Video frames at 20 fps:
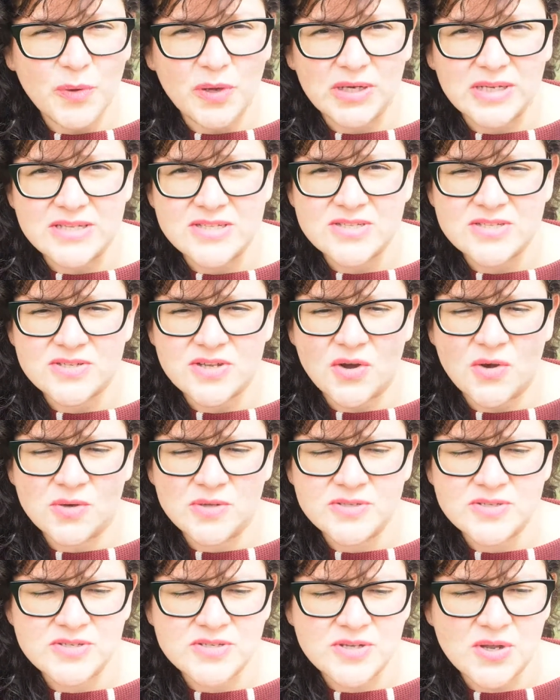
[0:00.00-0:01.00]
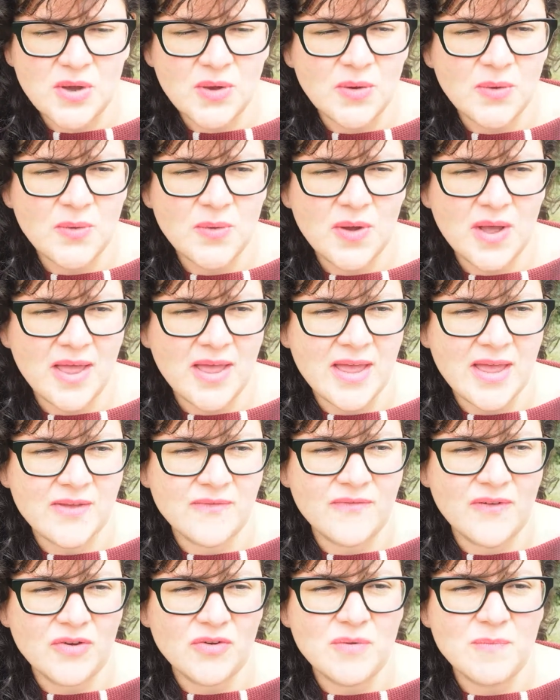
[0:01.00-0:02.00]
but it's also
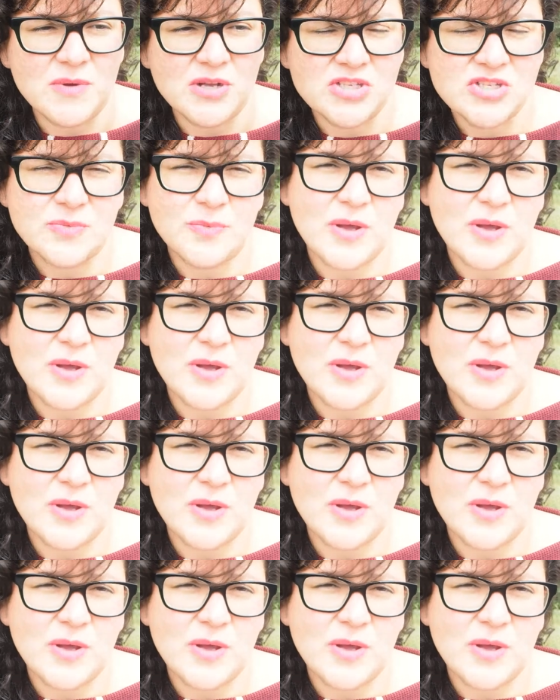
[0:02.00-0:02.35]
very much